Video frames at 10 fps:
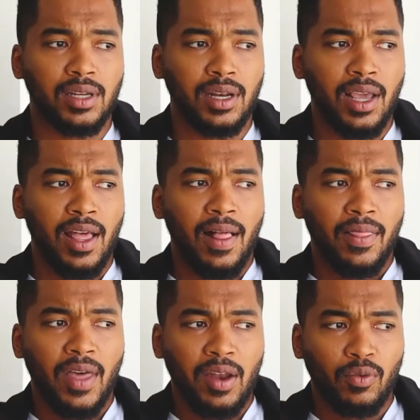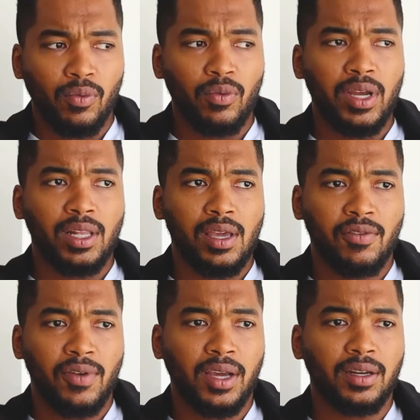And that really
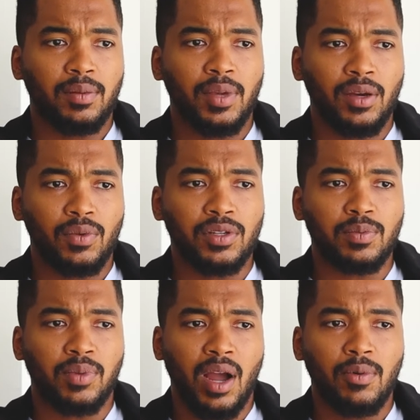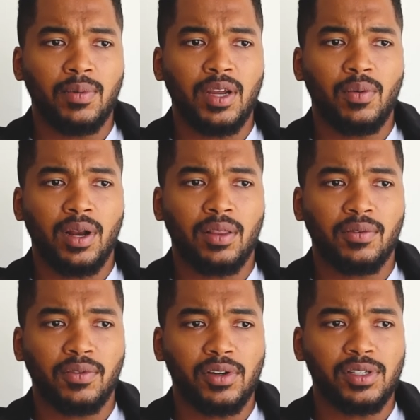affected me. It was probably one of the
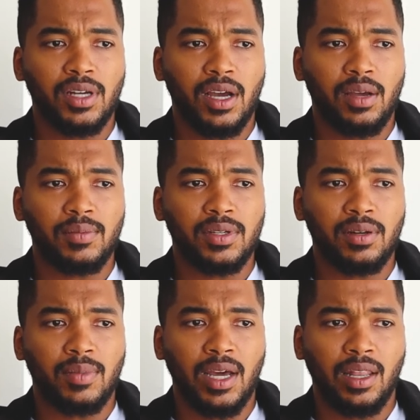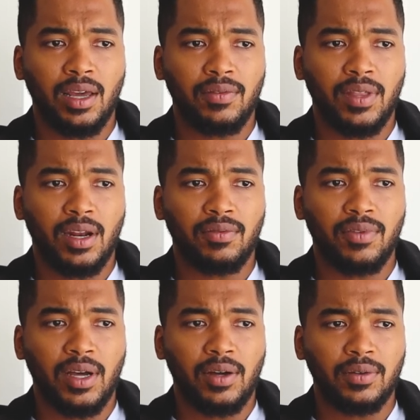first times in my life that I
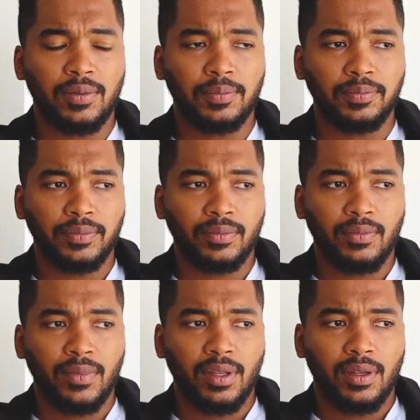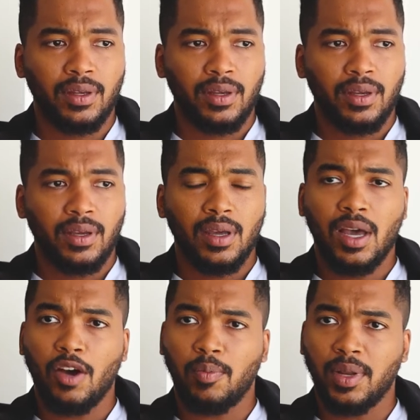felt
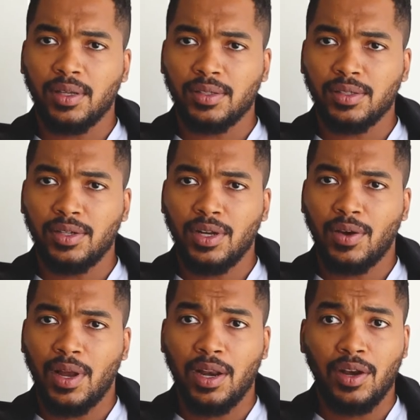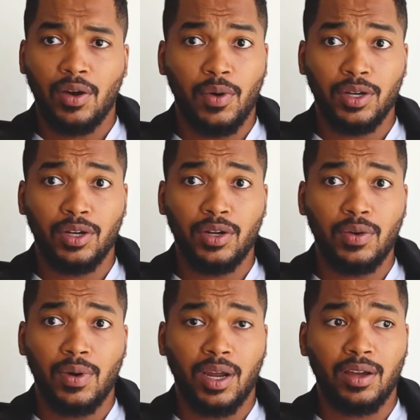helpless. You know, I didn't know what to
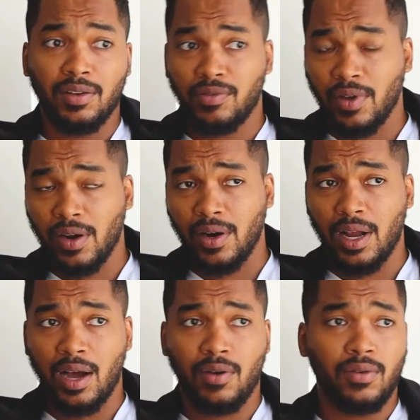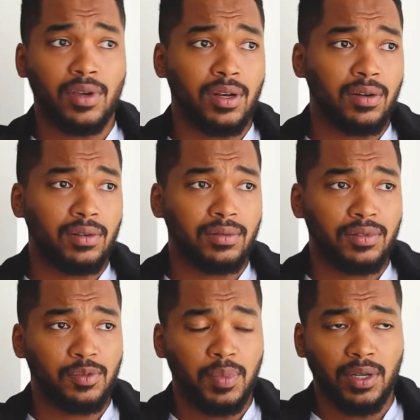do. I couldn't figure it out. You know, I'd
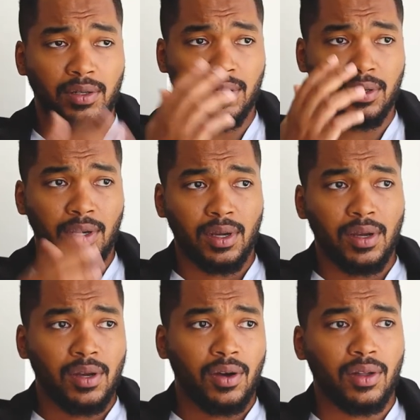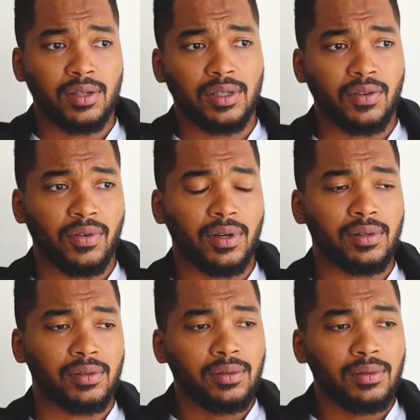speak to all these different